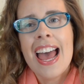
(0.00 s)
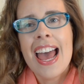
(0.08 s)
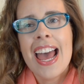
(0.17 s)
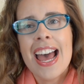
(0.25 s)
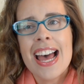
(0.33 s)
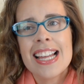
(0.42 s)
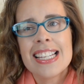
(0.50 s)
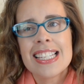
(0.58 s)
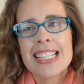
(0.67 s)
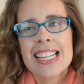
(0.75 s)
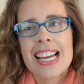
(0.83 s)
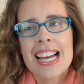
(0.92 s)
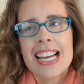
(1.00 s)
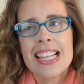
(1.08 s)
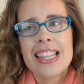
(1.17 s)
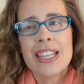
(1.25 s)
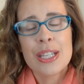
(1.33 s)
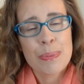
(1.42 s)
And
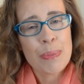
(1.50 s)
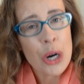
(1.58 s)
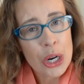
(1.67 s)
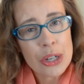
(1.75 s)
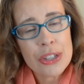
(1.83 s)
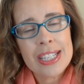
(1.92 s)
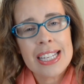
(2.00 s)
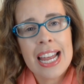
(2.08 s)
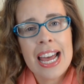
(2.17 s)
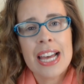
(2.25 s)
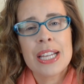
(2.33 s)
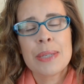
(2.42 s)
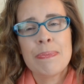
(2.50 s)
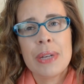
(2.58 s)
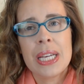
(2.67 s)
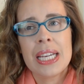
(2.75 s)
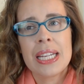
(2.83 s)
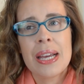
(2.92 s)
this person has
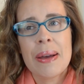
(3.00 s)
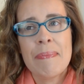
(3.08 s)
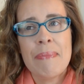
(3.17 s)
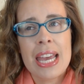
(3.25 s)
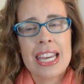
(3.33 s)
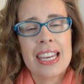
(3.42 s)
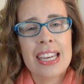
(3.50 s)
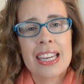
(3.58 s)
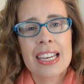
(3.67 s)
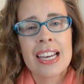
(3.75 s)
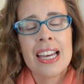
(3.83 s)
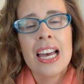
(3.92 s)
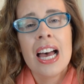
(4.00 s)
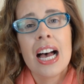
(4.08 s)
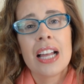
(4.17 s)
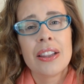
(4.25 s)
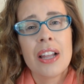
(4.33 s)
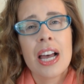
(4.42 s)
been making
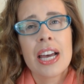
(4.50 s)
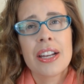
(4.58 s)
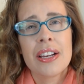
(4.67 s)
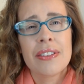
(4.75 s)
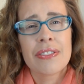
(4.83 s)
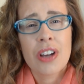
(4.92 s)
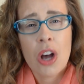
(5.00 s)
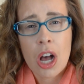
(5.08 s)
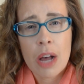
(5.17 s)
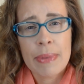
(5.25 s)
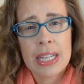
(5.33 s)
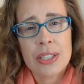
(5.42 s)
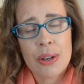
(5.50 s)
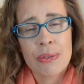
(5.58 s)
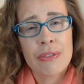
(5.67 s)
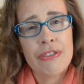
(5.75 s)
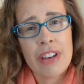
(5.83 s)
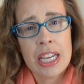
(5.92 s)
a lot of comments
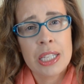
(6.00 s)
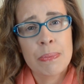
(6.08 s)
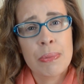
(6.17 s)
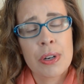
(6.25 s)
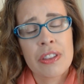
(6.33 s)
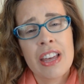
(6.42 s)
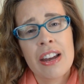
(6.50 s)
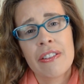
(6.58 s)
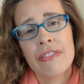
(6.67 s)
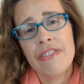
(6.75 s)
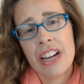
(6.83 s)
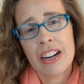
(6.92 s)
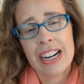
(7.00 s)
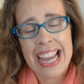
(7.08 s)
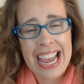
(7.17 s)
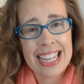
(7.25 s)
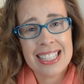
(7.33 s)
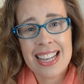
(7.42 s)
on Facebook that are very
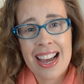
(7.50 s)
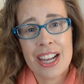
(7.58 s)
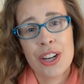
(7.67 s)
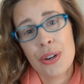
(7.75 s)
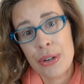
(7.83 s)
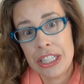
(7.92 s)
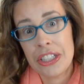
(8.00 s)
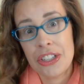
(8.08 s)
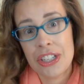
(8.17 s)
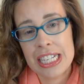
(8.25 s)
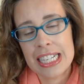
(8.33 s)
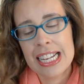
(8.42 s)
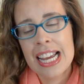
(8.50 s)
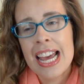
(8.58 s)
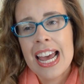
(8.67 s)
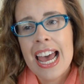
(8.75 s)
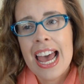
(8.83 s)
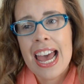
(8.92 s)
anti Christian.
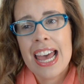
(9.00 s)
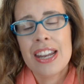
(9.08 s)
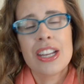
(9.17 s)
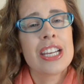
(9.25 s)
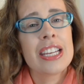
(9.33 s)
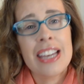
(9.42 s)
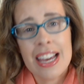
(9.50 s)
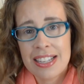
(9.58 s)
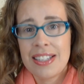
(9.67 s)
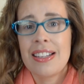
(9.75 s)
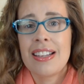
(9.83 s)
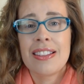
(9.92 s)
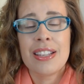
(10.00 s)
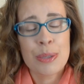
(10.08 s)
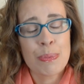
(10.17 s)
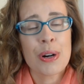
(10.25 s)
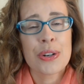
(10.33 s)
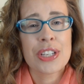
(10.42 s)
And yes, this
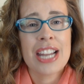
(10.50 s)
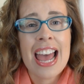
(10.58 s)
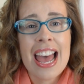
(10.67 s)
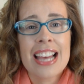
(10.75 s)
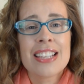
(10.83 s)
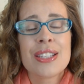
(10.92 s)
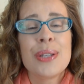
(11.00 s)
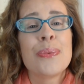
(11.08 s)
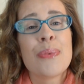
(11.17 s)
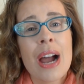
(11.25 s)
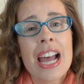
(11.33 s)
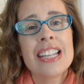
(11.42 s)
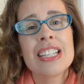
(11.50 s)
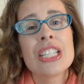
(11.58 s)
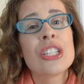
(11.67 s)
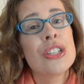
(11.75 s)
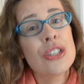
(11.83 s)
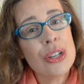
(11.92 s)
person has the right
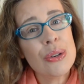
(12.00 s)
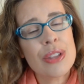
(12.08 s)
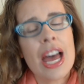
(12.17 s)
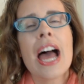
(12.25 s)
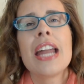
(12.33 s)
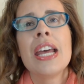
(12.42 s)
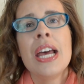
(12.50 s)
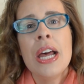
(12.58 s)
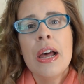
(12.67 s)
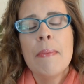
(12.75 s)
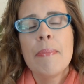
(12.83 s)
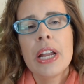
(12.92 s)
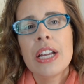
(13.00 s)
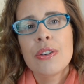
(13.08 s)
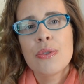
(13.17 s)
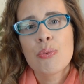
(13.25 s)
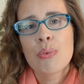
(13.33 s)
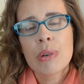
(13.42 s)
to do that. But
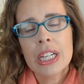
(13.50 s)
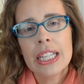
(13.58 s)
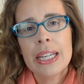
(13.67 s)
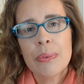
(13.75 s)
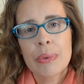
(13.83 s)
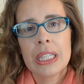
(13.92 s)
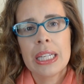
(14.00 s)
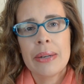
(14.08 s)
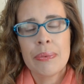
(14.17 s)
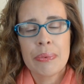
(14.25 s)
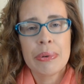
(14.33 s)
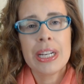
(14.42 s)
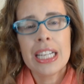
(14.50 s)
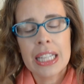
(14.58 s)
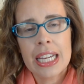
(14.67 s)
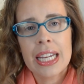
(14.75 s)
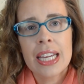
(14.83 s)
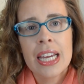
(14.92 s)
it really, really,
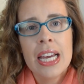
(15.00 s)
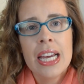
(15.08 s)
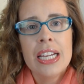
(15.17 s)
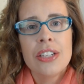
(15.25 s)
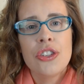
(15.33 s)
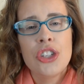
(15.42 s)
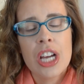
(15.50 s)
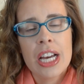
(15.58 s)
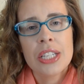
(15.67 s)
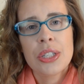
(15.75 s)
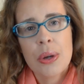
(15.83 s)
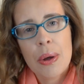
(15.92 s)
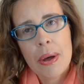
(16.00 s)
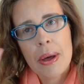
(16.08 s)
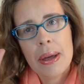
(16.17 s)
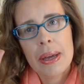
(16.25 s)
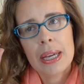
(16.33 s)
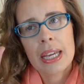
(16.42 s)
really just
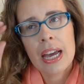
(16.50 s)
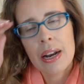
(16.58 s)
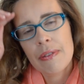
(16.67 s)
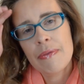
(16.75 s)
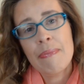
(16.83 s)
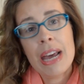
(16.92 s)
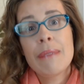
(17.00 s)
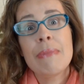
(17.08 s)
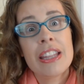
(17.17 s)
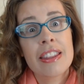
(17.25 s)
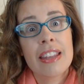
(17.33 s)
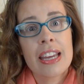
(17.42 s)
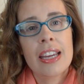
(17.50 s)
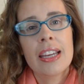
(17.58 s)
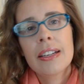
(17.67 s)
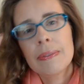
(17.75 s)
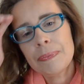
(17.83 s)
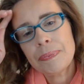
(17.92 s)
kind of made me
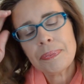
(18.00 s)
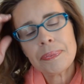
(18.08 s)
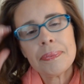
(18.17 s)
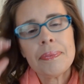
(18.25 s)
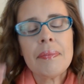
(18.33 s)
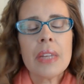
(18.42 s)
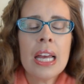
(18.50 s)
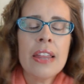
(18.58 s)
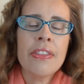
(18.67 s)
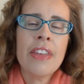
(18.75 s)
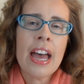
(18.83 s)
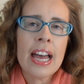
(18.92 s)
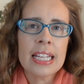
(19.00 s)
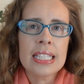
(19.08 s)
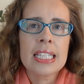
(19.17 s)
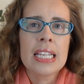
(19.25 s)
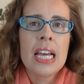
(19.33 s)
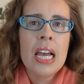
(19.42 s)
think
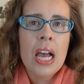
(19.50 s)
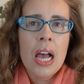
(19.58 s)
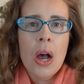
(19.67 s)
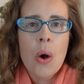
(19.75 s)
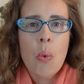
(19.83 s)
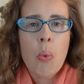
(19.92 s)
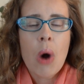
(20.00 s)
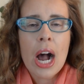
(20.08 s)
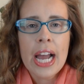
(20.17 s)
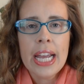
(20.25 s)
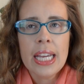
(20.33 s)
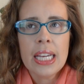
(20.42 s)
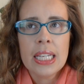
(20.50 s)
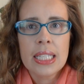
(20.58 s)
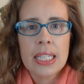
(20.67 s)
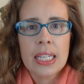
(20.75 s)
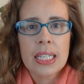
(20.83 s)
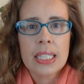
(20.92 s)
that why
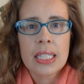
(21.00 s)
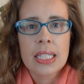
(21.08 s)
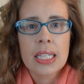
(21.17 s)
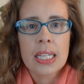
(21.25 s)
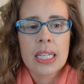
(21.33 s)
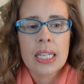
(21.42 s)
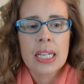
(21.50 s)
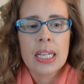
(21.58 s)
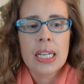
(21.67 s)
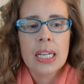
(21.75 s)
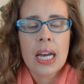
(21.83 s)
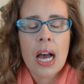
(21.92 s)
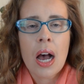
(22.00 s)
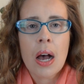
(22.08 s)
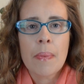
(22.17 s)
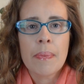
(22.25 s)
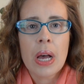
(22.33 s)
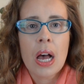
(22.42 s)
is it
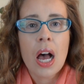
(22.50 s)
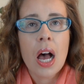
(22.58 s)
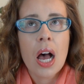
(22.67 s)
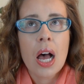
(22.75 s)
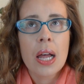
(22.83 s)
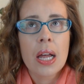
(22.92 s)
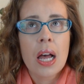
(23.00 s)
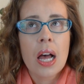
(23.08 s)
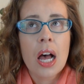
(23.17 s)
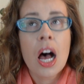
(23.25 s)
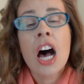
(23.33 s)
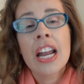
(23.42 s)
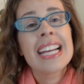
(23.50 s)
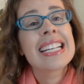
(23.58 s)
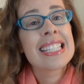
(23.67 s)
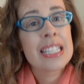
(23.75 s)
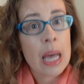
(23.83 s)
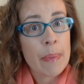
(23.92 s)
um,
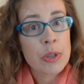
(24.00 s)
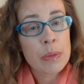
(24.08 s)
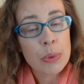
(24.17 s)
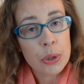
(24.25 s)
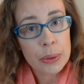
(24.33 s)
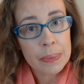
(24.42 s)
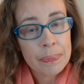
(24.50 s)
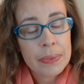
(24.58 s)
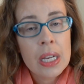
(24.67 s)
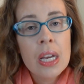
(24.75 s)
unacceptable